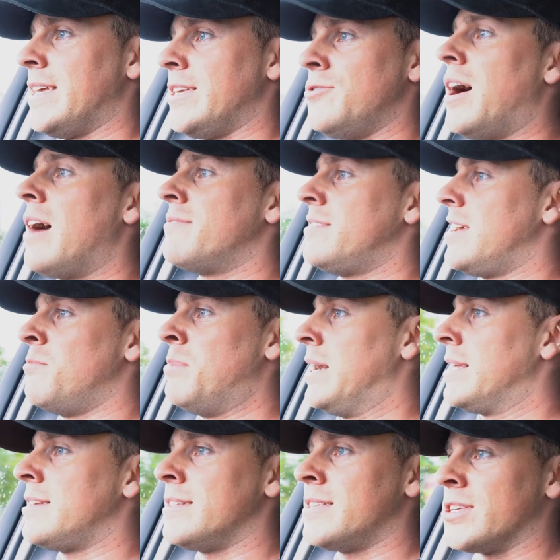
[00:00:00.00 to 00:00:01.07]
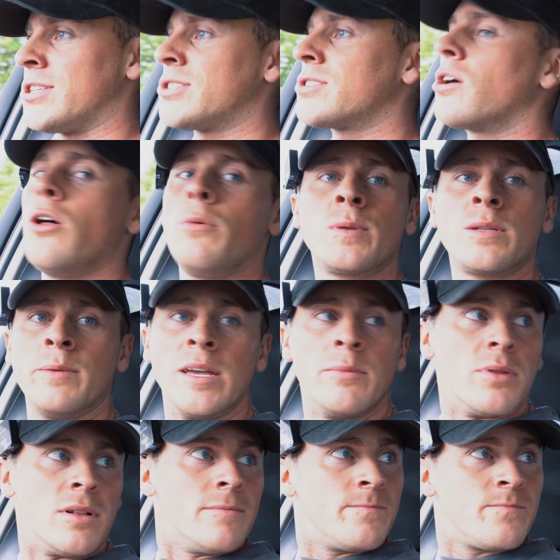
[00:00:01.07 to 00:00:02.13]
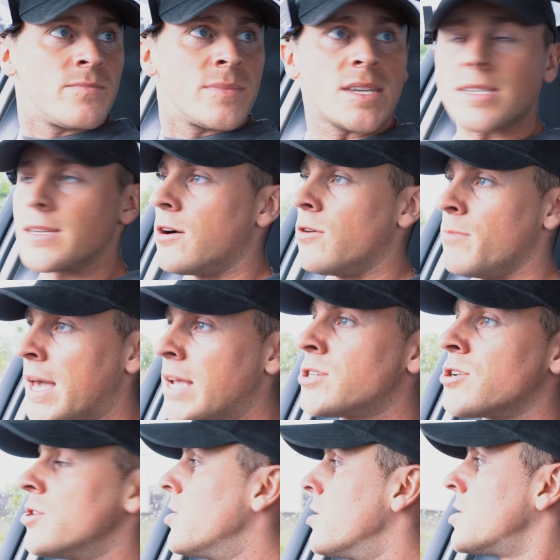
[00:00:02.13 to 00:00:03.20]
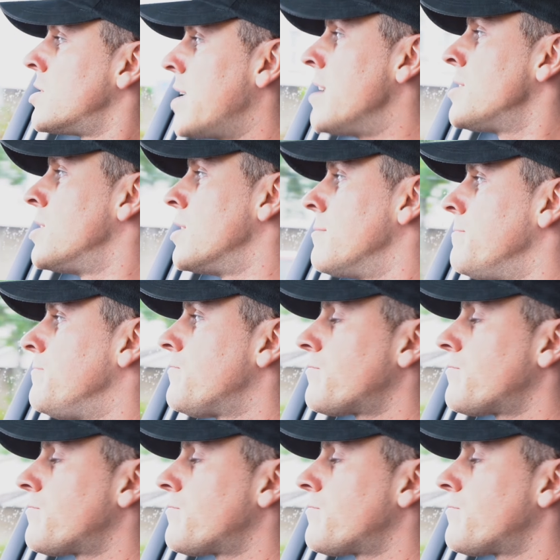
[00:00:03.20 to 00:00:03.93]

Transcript: You have the ability to sculpt people. So make sure your session